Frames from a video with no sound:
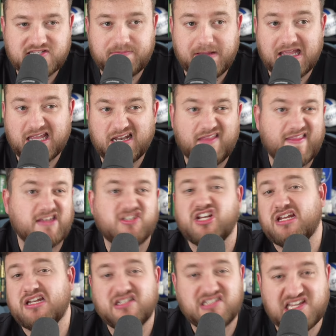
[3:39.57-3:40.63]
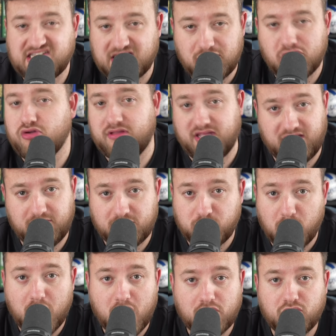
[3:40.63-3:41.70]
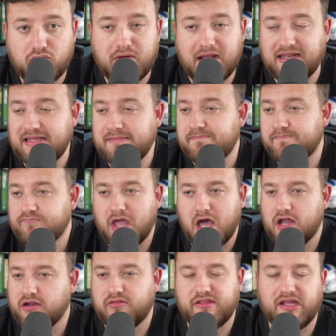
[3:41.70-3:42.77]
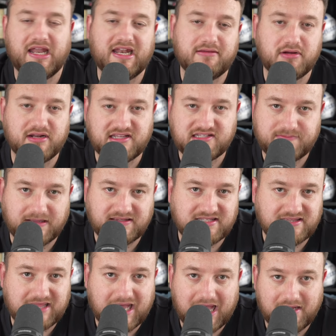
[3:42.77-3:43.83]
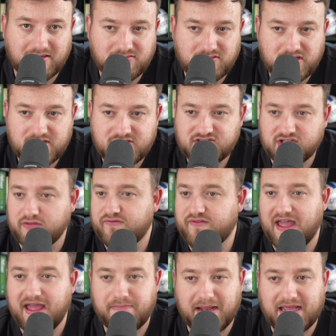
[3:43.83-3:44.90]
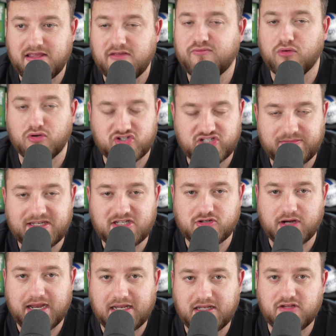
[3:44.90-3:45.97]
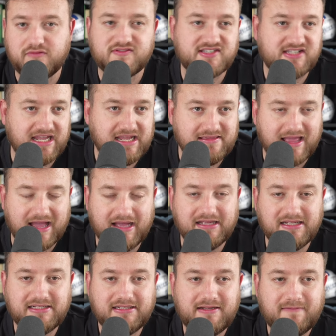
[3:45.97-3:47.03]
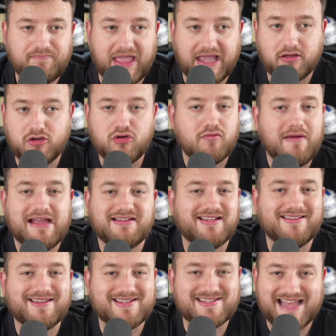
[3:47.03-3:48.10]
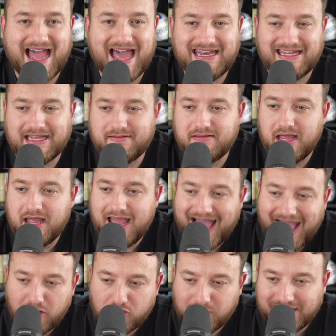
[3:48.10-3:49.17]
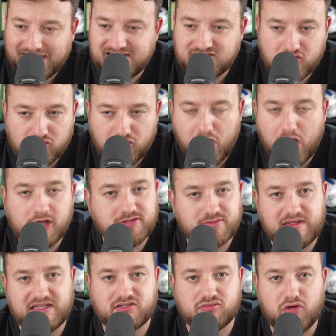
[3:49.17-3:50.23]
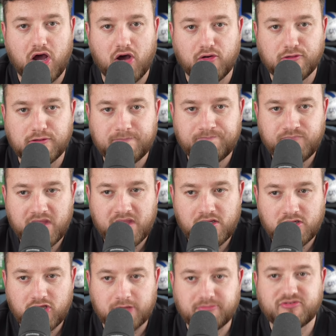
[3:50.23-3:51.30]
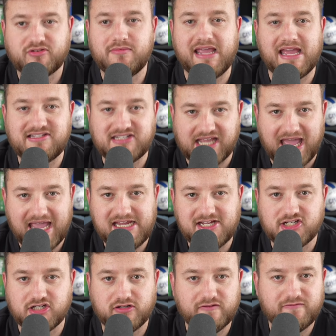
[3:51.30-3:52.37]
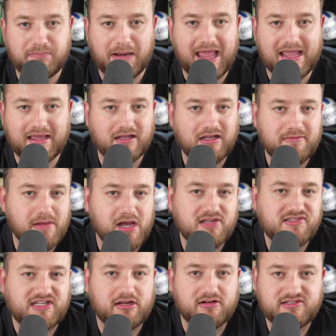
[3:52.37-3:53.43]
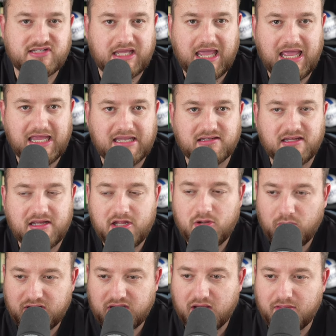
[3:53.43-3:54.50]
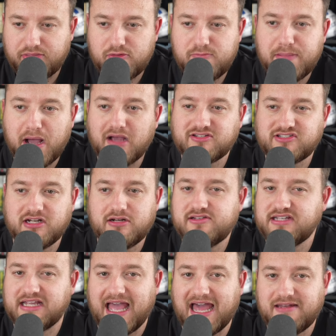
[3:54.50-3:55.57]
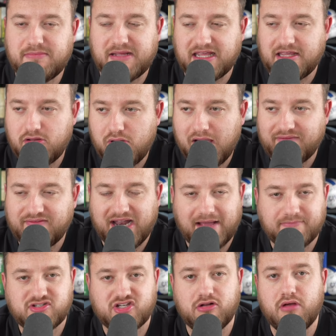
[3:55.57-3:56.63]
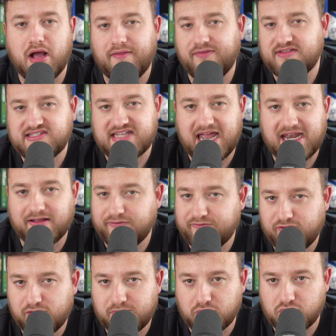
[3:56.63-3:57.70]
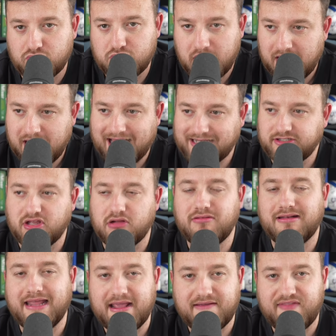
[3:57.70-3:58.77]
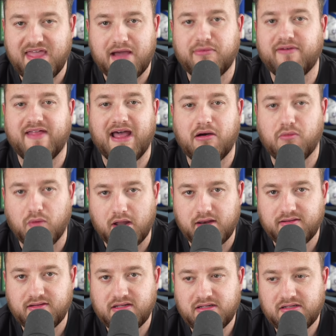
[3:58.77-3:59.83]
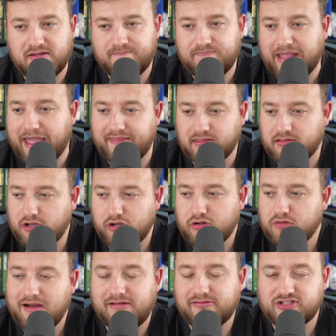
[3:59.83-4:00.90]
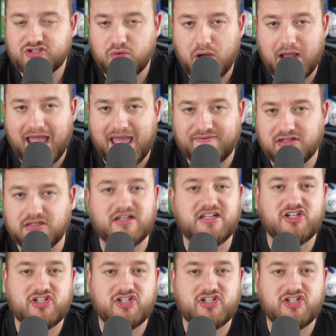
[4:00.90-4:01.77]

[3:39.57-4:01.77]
speaking like they're geniuses and knew that it would work already. I don't think anyone expected that. So fair play. You've watched him in training. You've seen that. And Cucurella's understanding and how quickly he's grasped this role comes from the education of playing at La Masia as a kid. When you come through Barcelona's academy, you have an absolute understanding of football and you don't leave there without one. And Cucurella has quite evidently